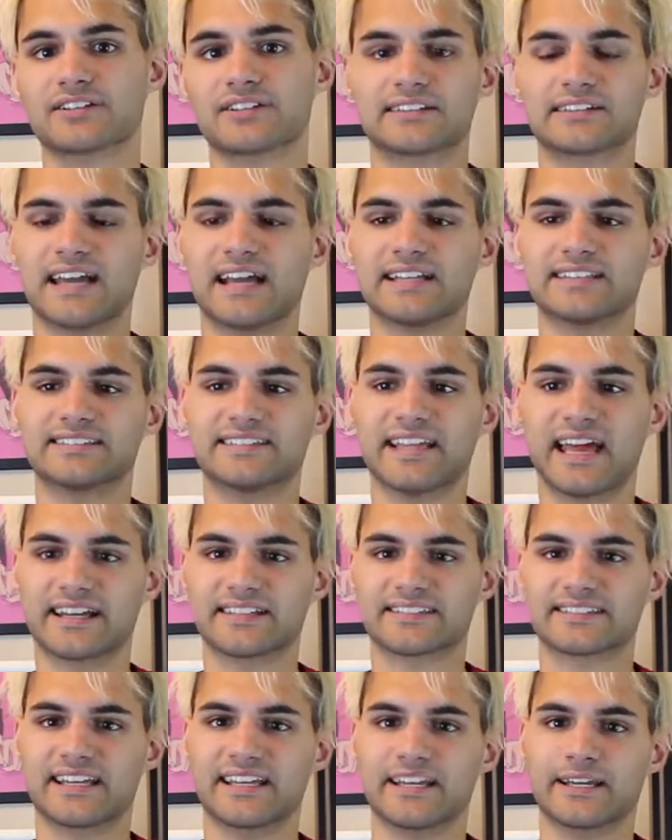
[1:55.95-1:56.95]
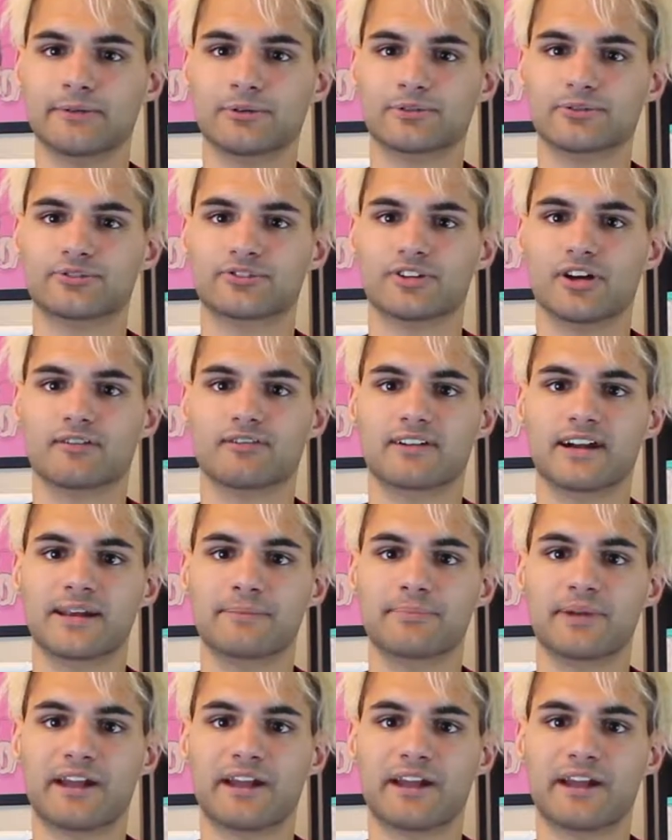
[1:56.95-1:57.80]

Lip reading: Because they had stacked skinny, which was alright,